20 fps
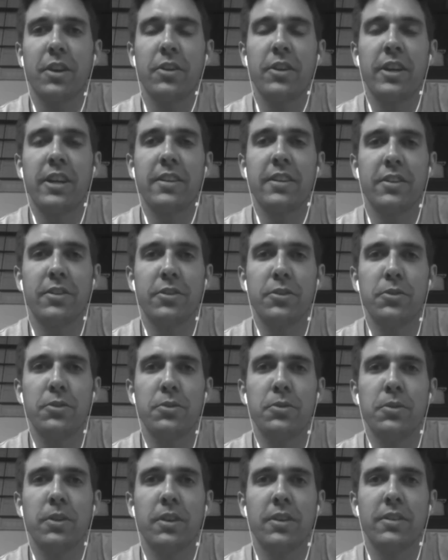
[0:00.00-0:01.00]
you need to
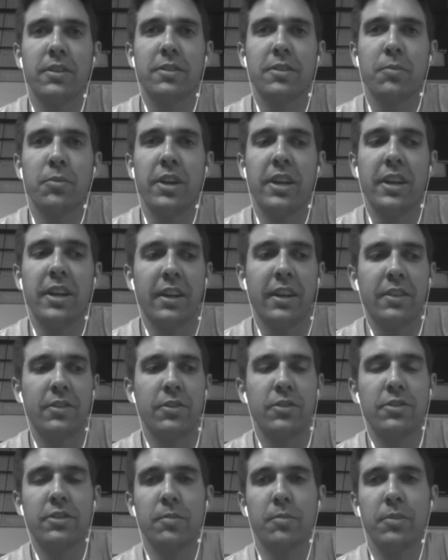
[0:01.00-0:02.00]
do some reading,
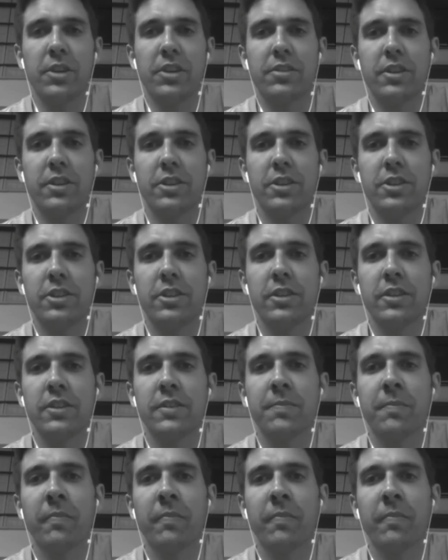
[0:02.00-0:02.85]
do some research.